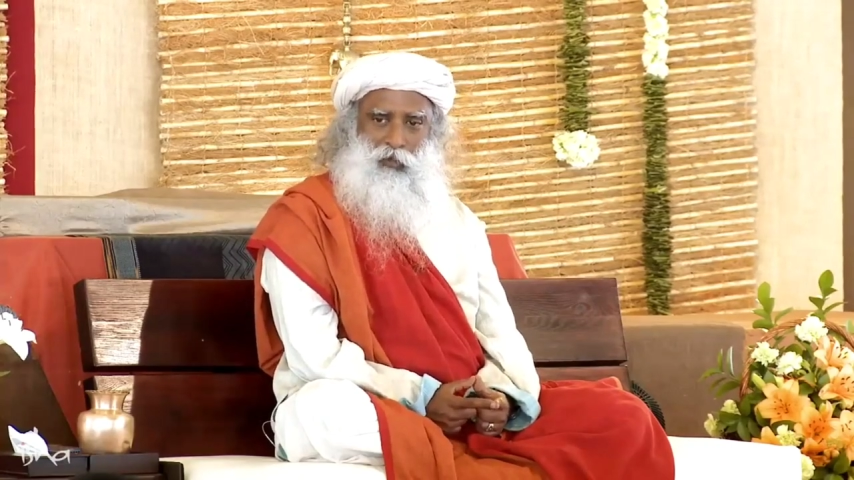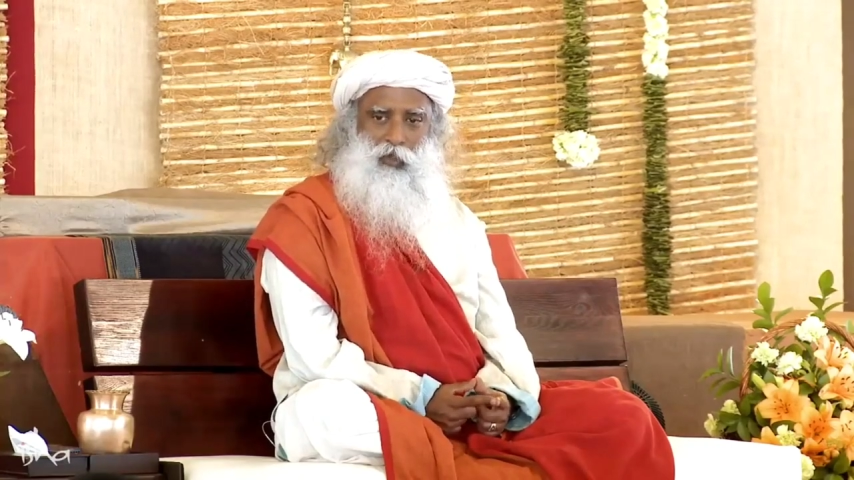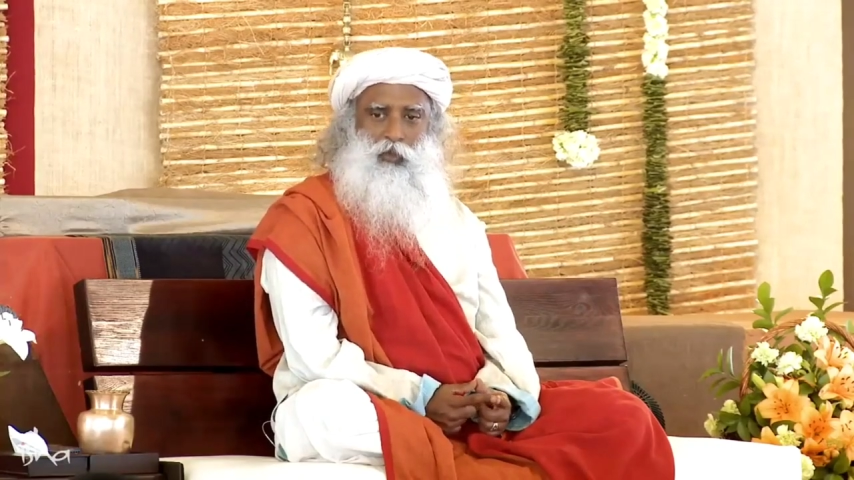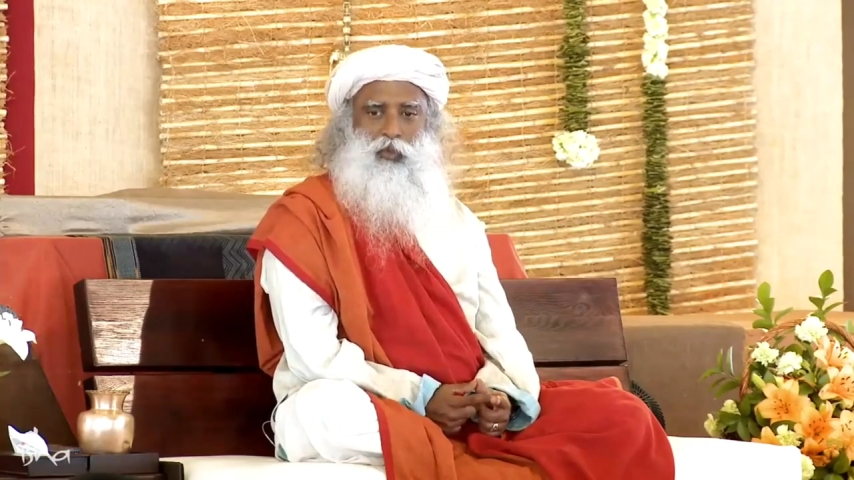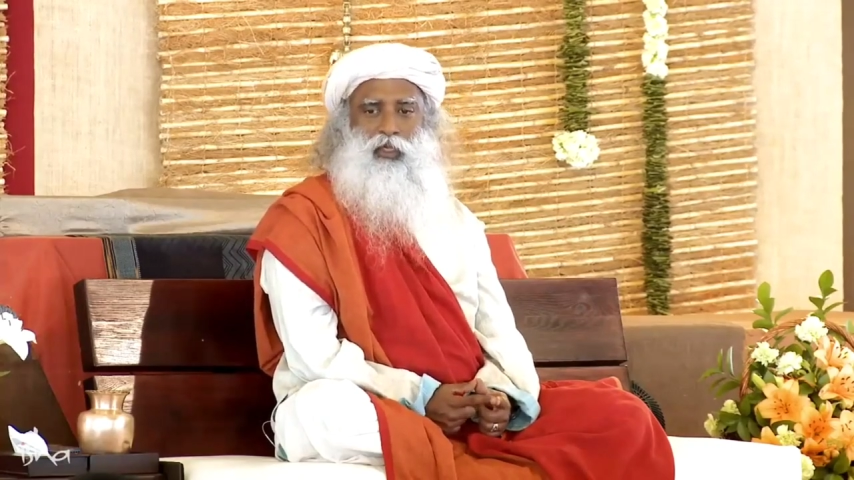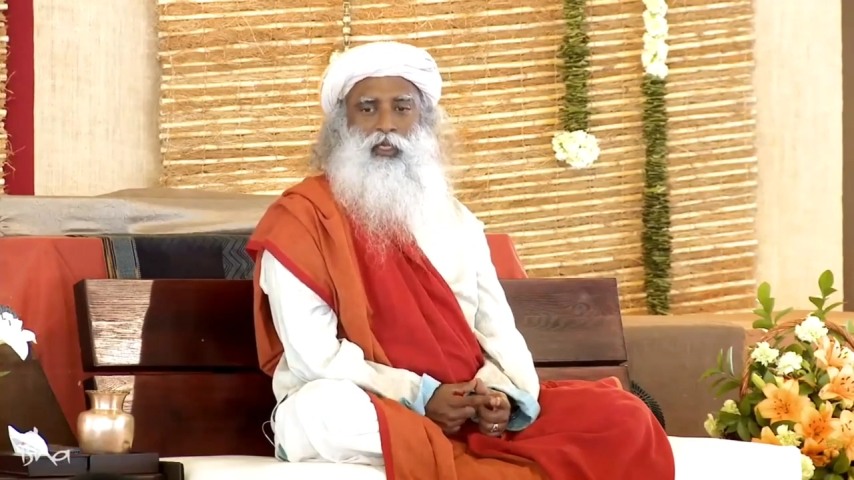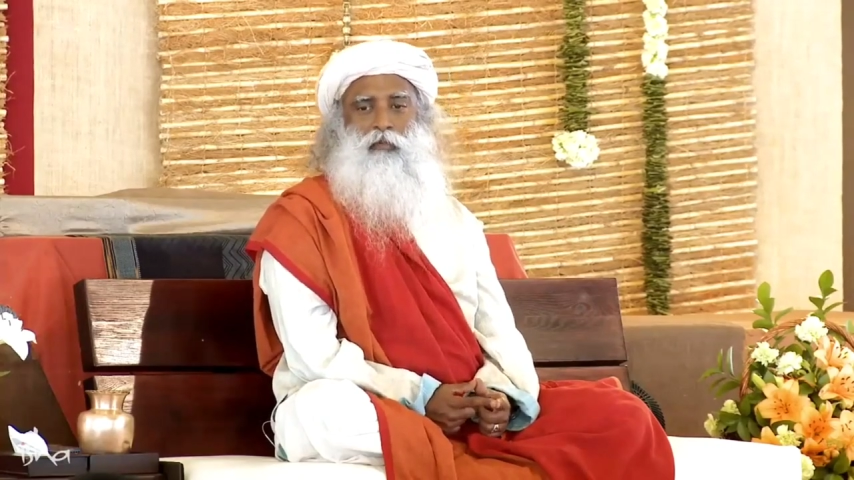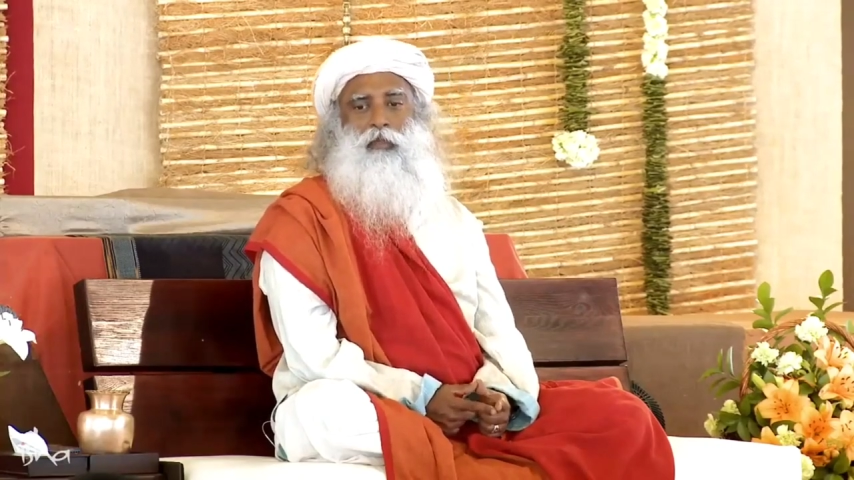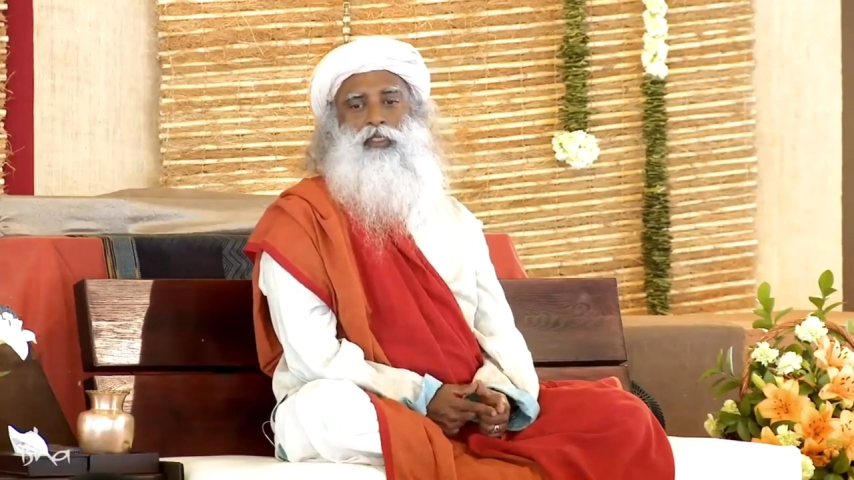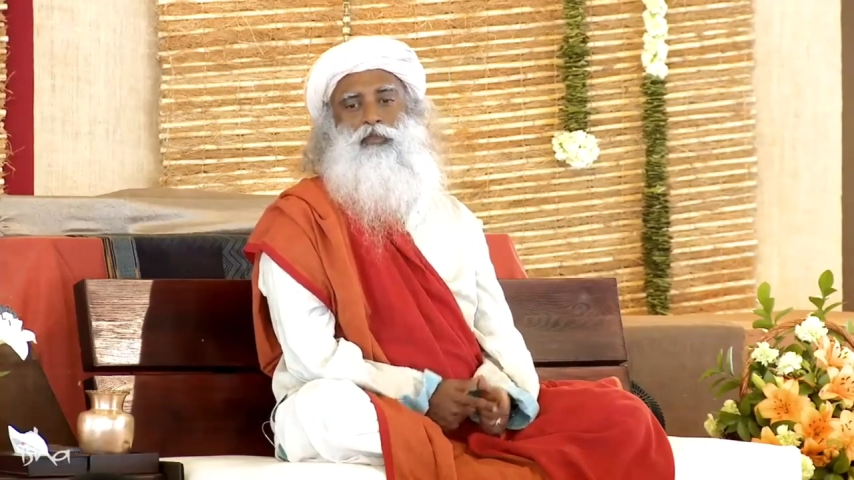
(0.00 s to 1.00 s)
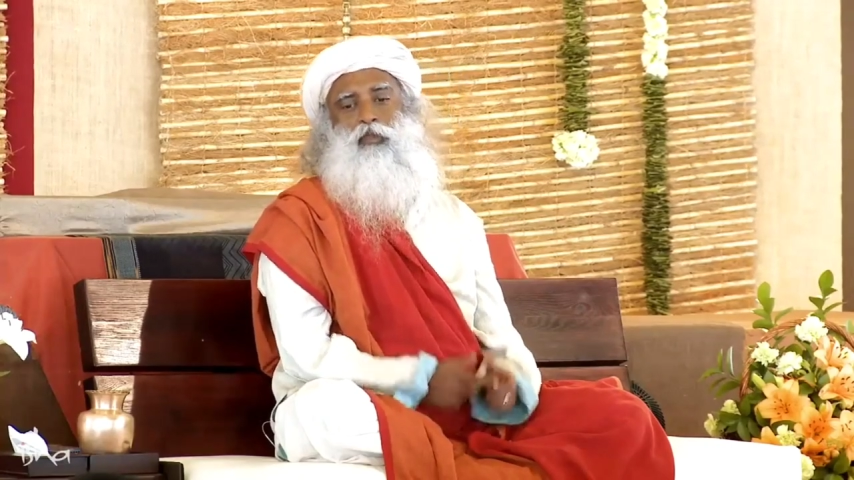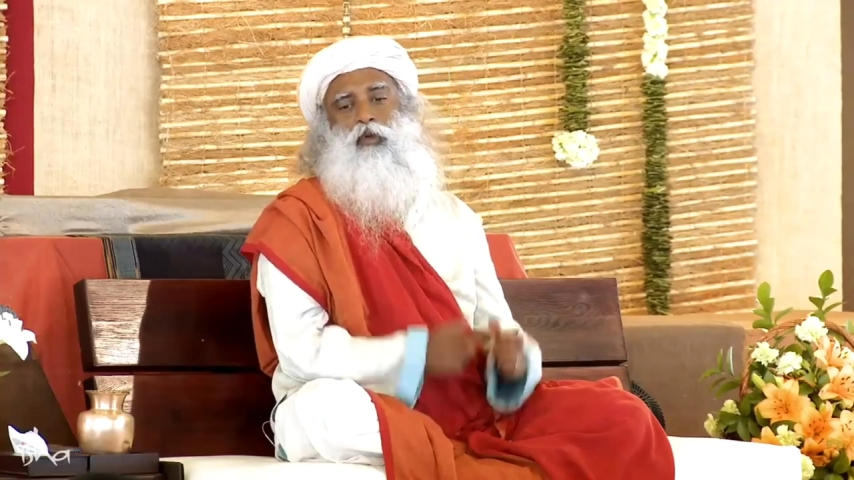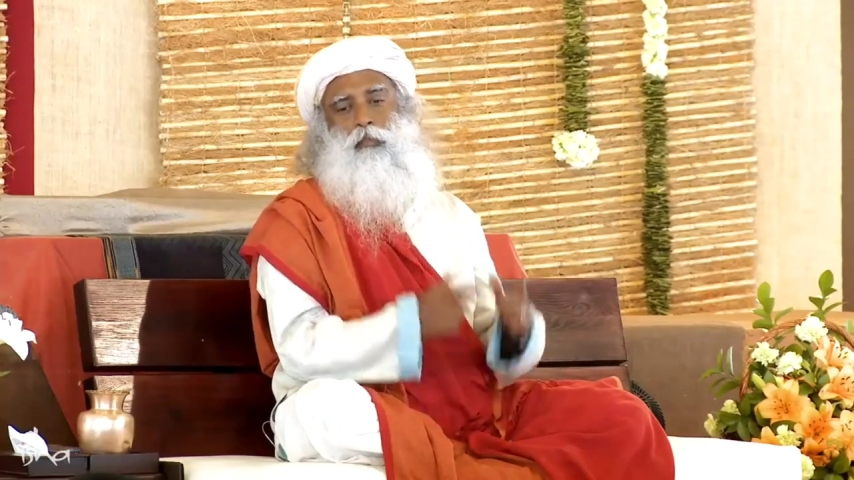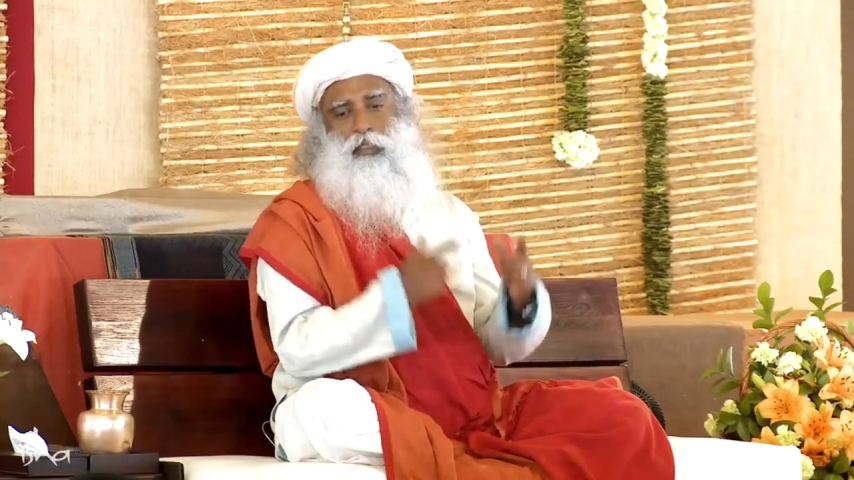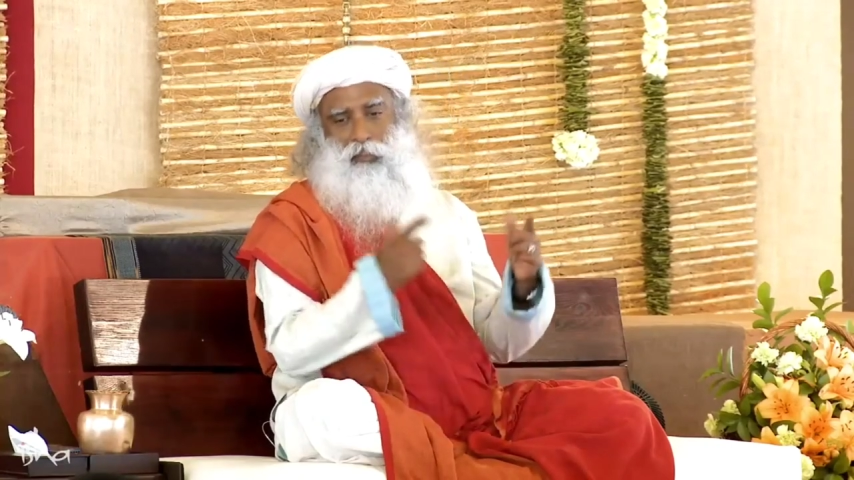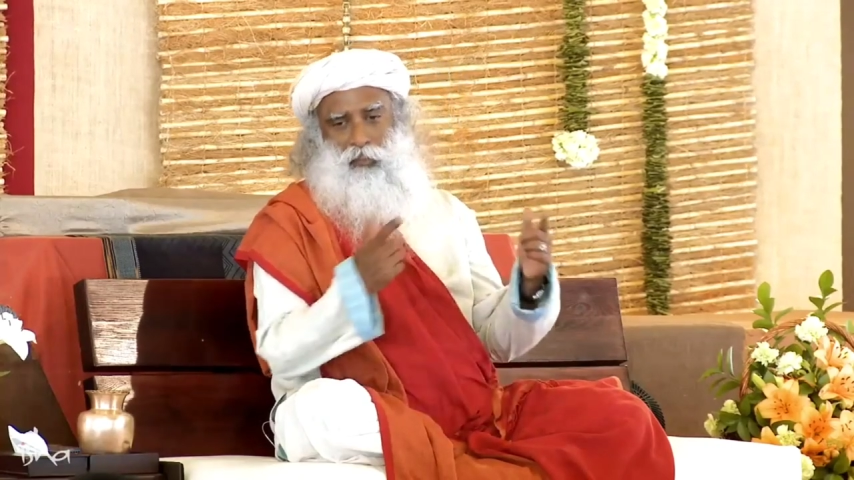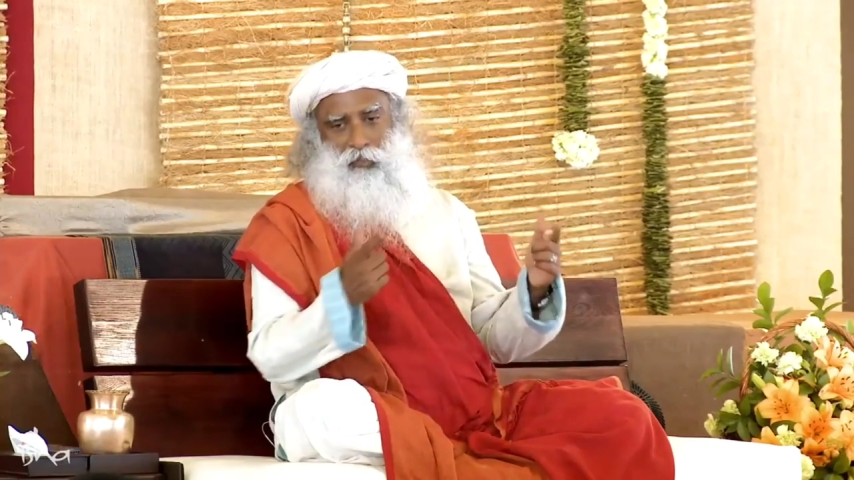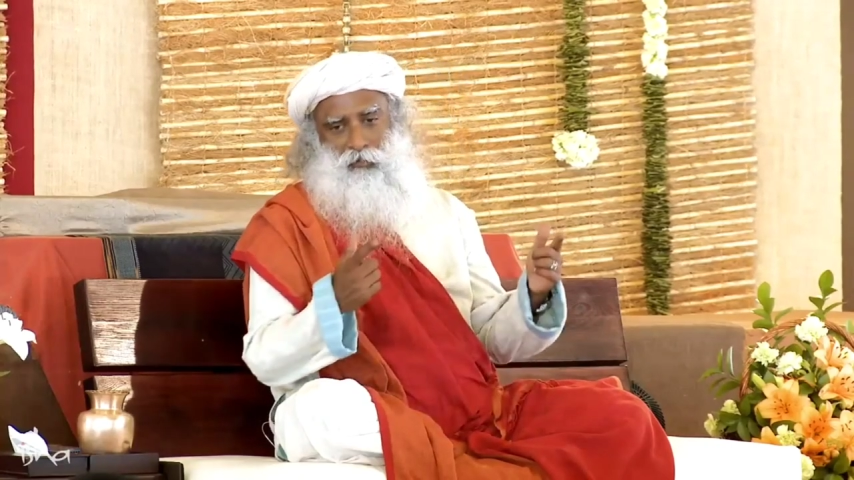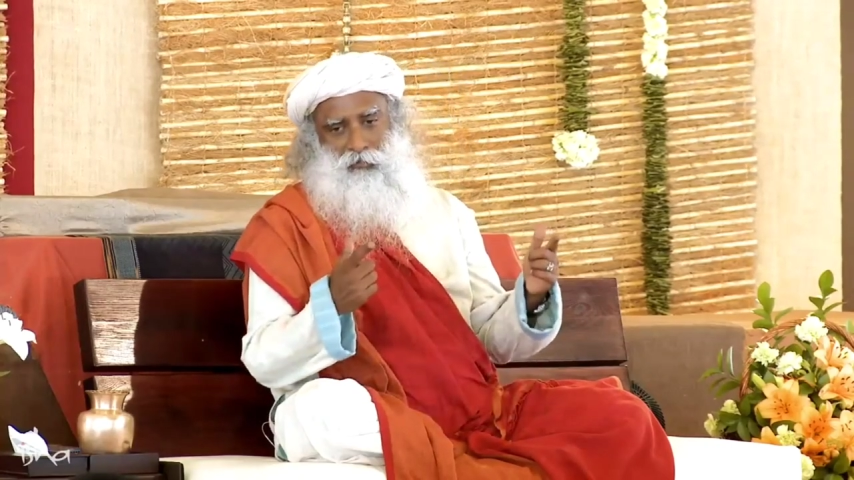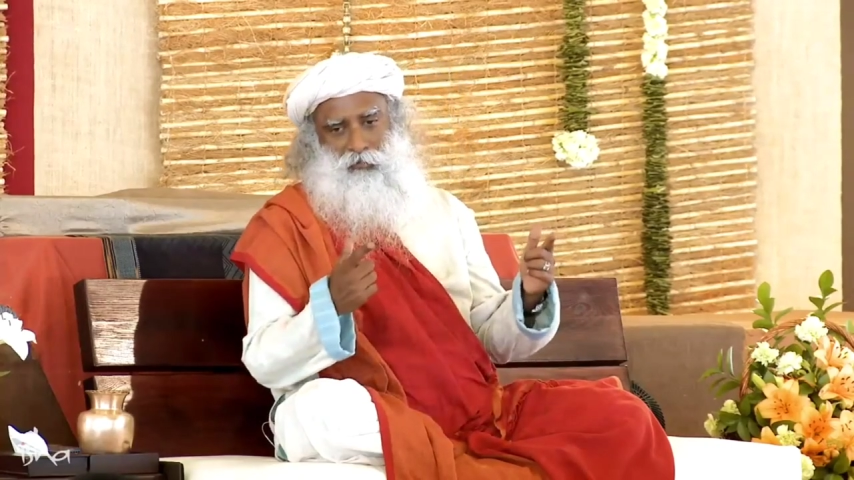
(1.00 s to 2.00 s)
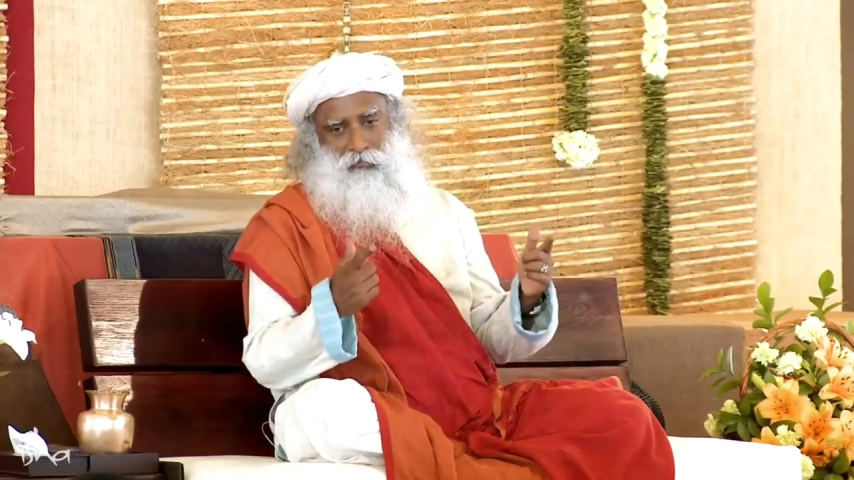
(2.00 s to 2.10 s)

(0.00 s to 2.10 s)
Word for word: you would need much more material.